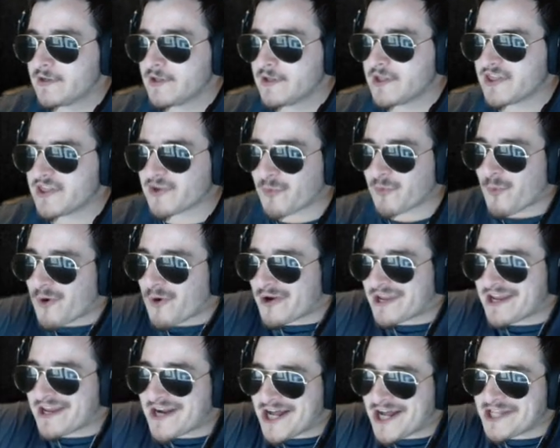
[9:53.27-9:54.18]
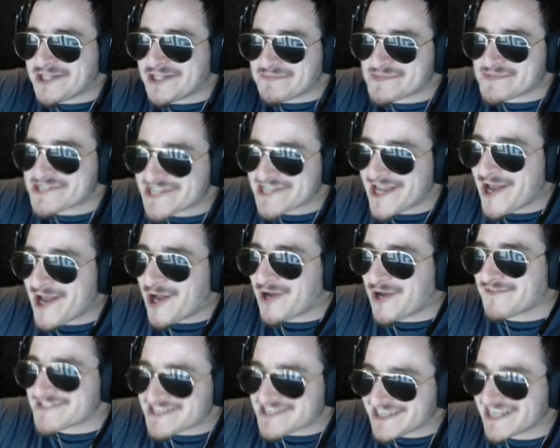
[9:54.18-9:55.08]
They're working on
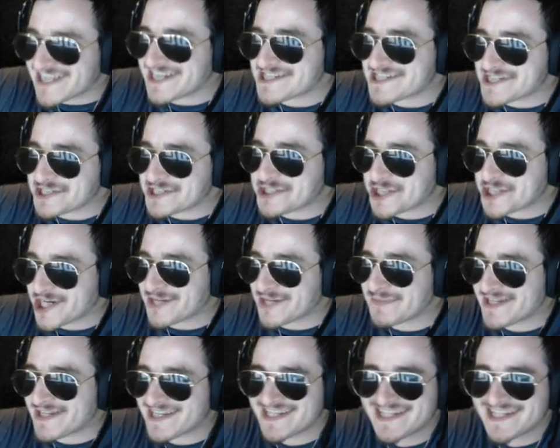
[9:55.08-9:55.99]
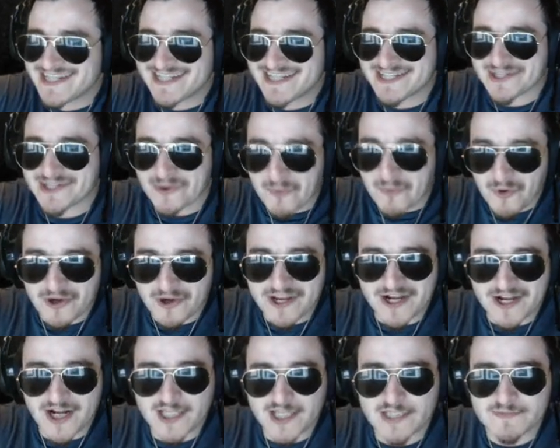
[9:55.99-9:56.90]
themselves, ladies and gentlemen. They're
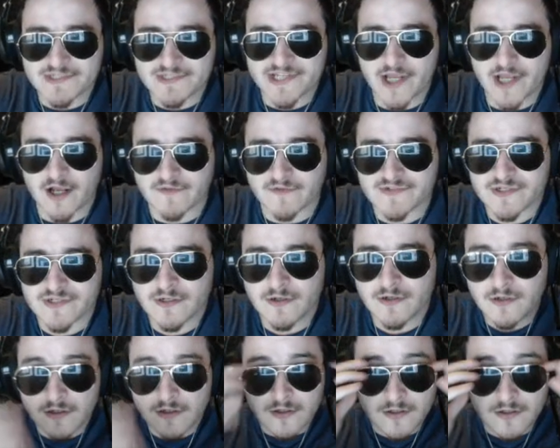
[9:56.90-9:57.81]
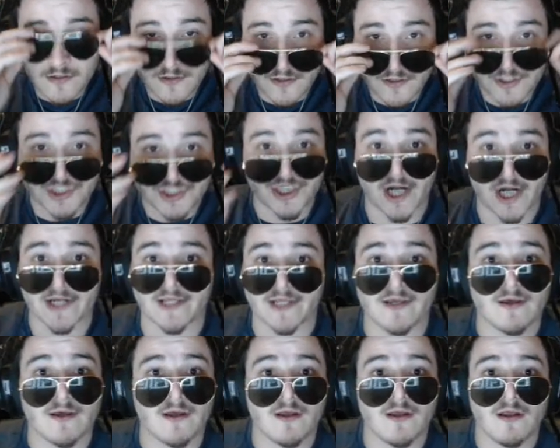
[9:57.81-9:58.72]
working on themselves. Johnny,
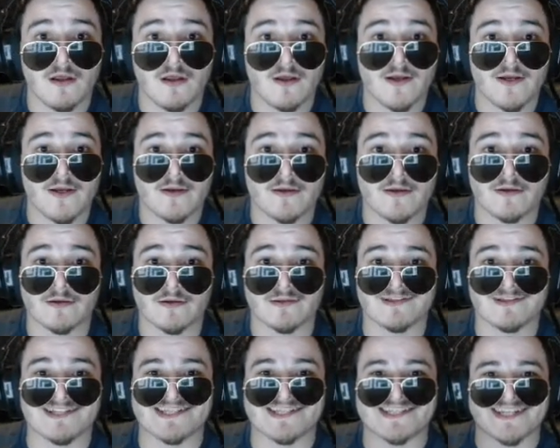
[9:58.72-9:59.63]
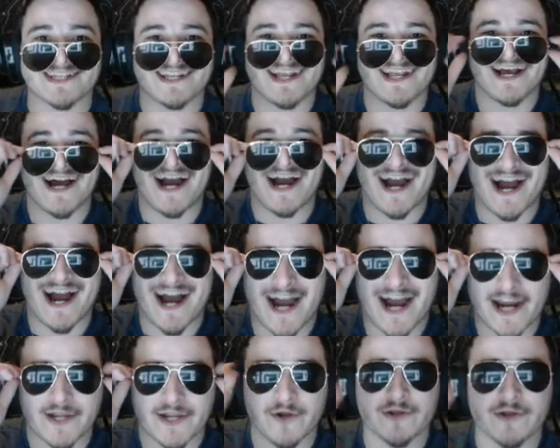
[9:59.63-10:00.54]
listen,
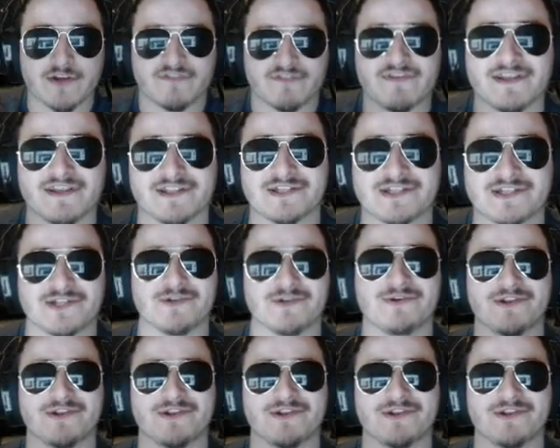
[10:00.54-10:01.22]
I know you feel it too.